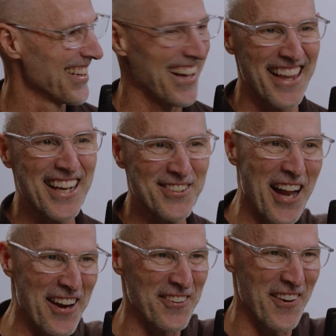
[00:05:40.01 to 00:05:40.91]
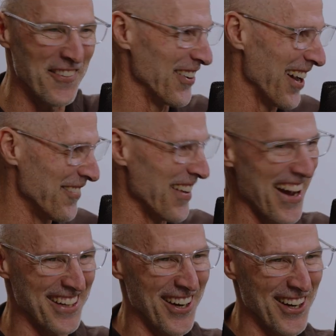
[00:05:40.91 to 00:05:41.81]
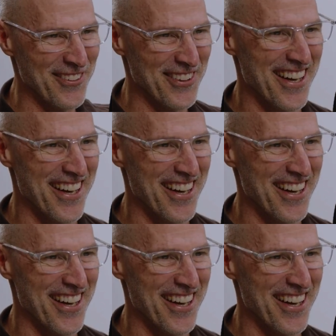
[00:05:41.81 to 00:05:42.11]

And that's what I remember. I'm not going to argue with